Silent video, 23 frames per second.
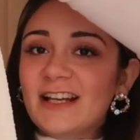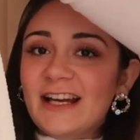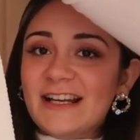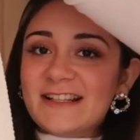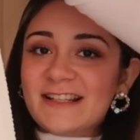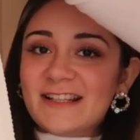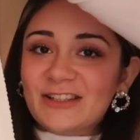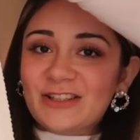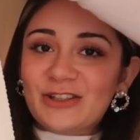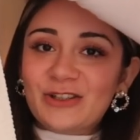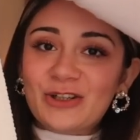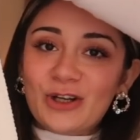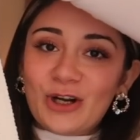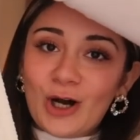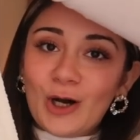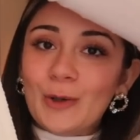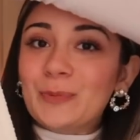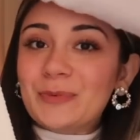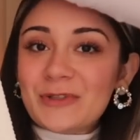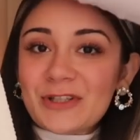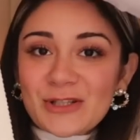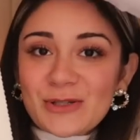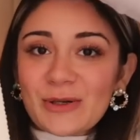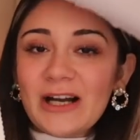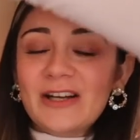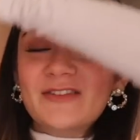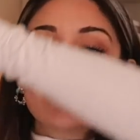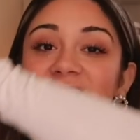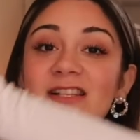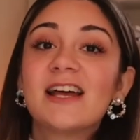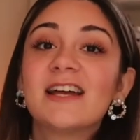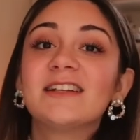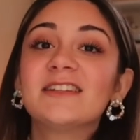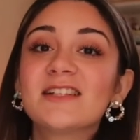nice and cropped so I
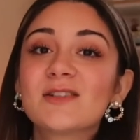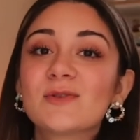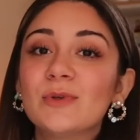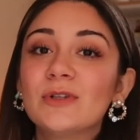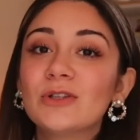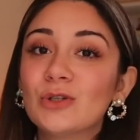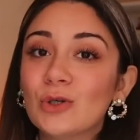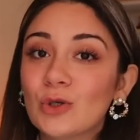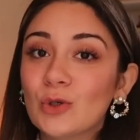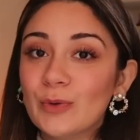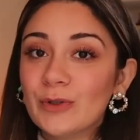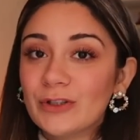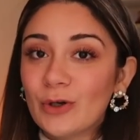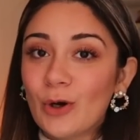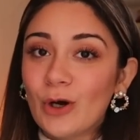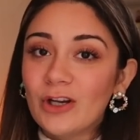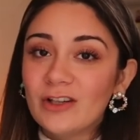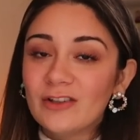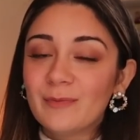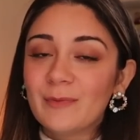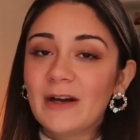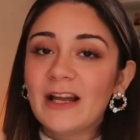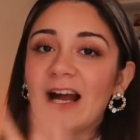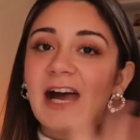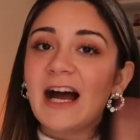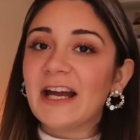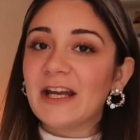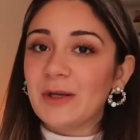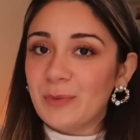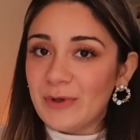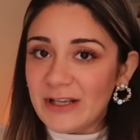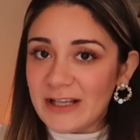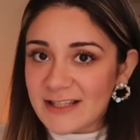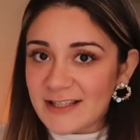was like this will go with all of my
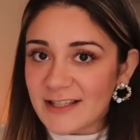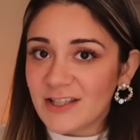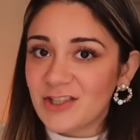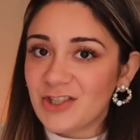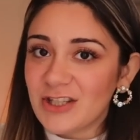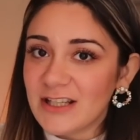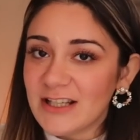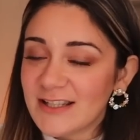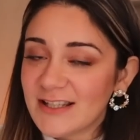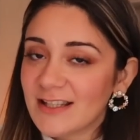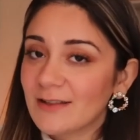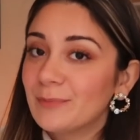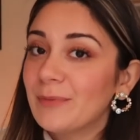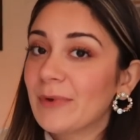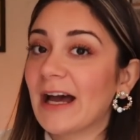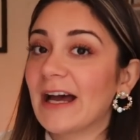high-waisted jeans and